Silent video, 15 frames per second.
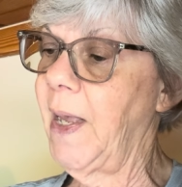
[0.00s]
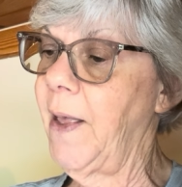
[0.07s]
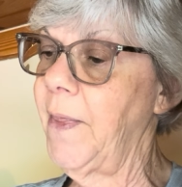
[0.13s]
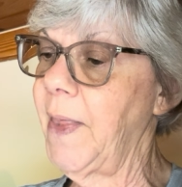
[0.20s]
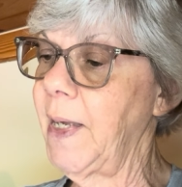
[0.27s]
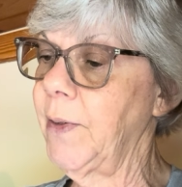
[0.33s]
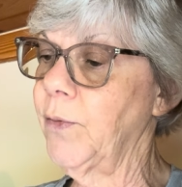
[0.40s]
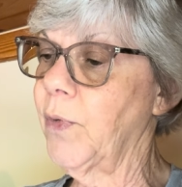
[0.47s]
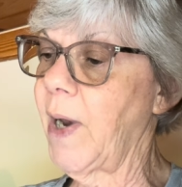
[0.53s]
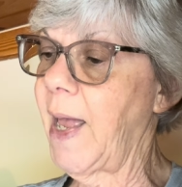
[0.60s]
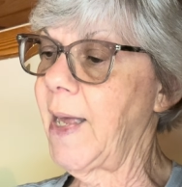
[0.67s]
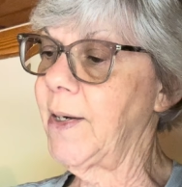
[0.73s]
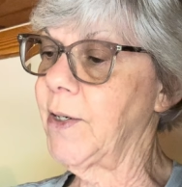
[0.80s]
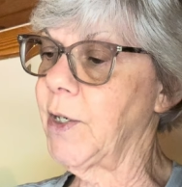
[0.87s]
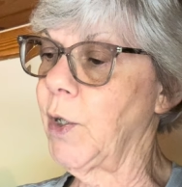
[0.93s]
Then
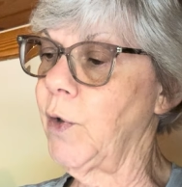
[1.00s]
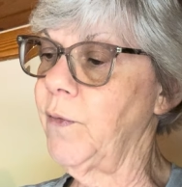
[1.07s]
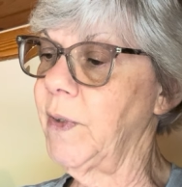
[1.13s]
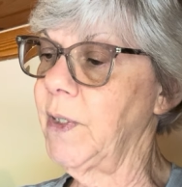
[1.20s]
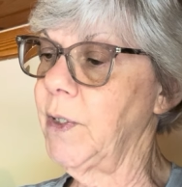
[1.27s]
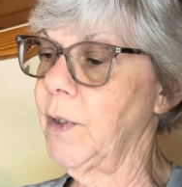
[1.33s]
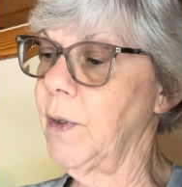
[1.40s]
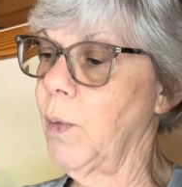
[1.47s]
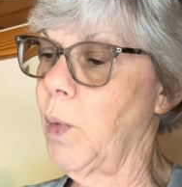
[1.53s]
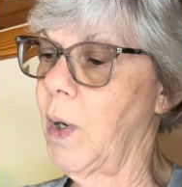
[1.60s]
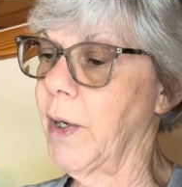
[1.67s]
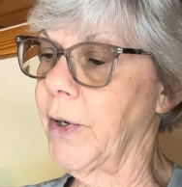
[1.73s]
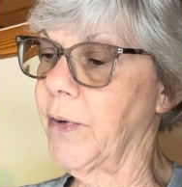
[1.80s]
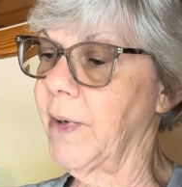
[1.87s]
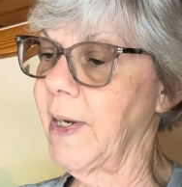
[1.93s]
Rat dove into the
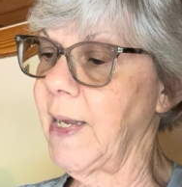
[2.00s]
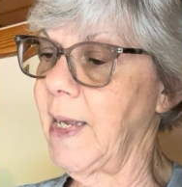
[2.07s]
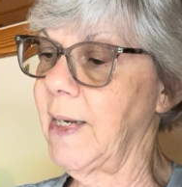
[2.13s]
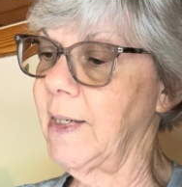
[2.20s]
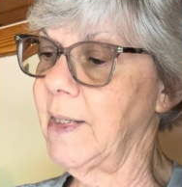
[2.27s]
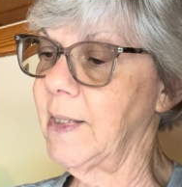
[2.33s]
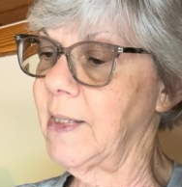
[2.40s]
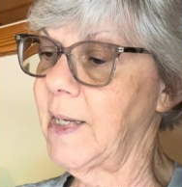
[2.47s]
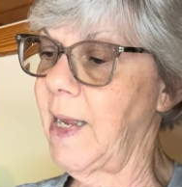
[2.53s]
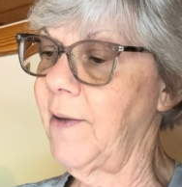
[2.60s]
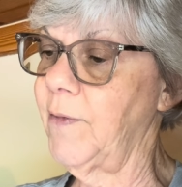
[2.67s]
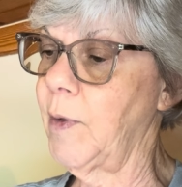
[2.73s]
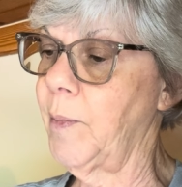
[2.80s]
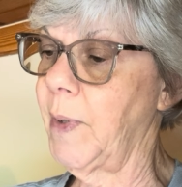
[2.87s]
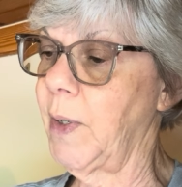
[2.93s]
water again to
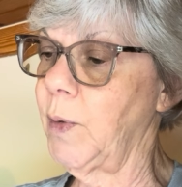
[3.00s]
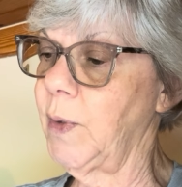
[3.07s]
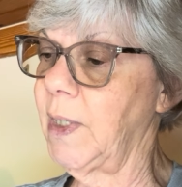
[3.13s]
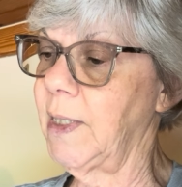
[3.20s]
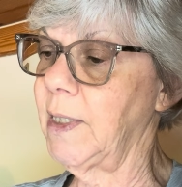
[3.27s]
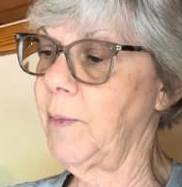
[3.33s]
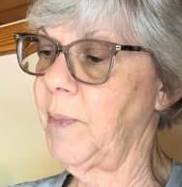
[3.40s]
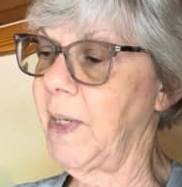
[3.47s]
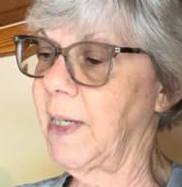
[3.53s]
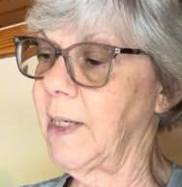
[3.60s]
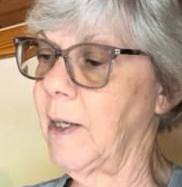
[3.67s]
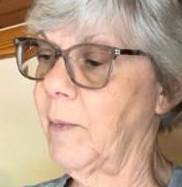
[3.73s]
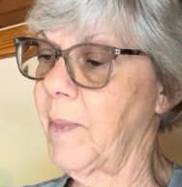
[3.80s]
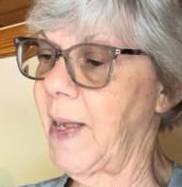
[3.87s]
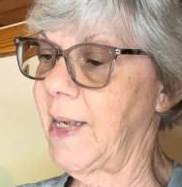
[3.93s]
save the boat and the
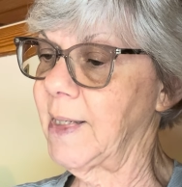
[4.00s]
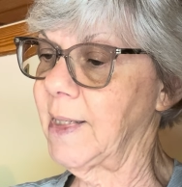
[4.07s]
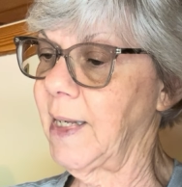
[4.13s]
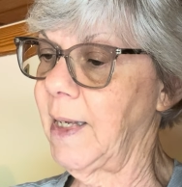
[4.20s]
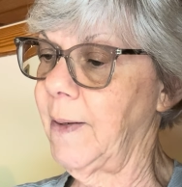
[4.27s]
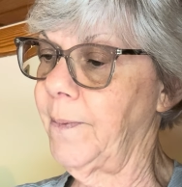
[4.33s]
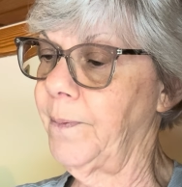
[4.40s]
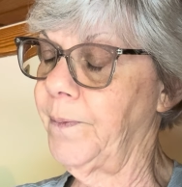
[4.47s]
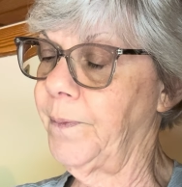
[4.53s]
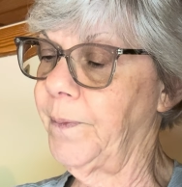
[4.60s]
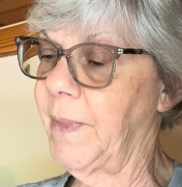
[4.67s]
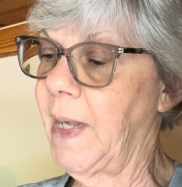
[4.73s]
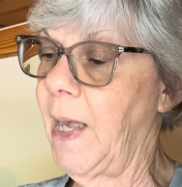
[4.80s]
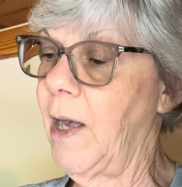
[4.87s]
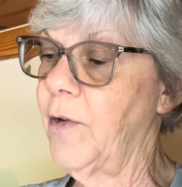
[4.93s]
picnic basket.
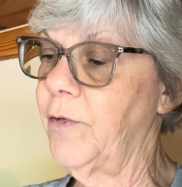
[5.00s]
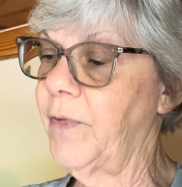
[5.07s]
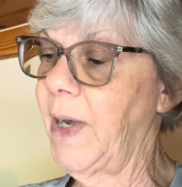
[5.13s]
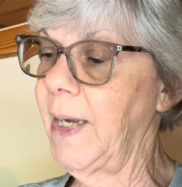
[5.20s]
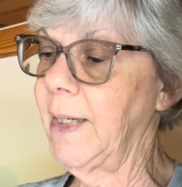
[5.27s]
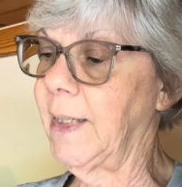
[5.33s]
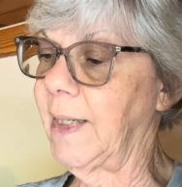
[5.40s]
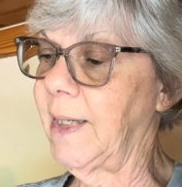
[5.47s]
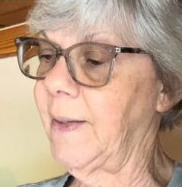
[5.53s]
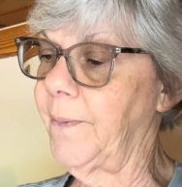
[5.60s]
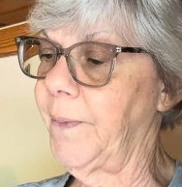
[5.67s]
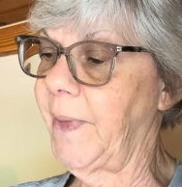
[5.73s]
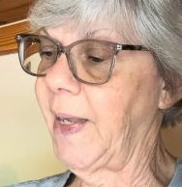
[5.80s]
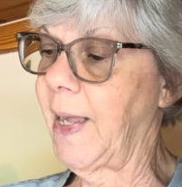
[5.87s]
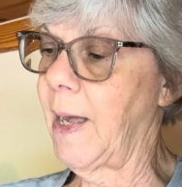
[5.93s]
Finally,
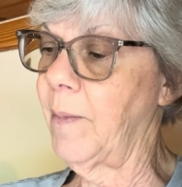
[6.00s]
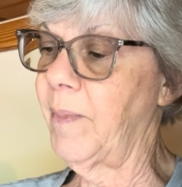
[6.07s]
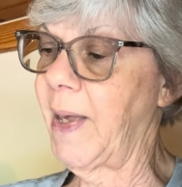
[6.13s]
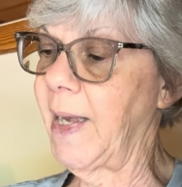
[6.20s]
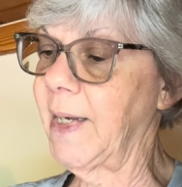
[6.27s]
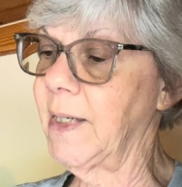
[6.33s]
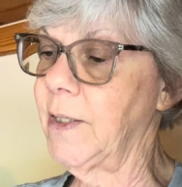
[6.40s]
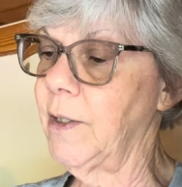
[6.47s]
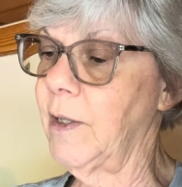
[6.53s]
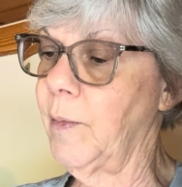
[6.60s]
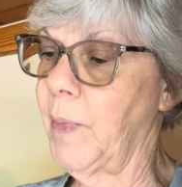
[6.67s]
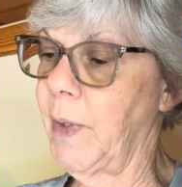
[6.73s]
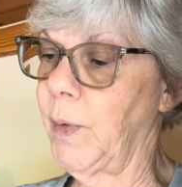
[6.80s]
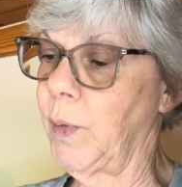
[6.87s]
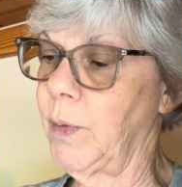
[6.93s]
they got back into the
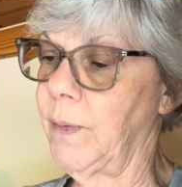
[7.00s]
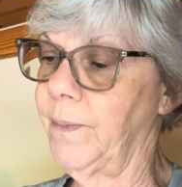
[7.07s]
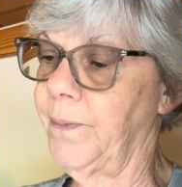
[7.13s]
boat.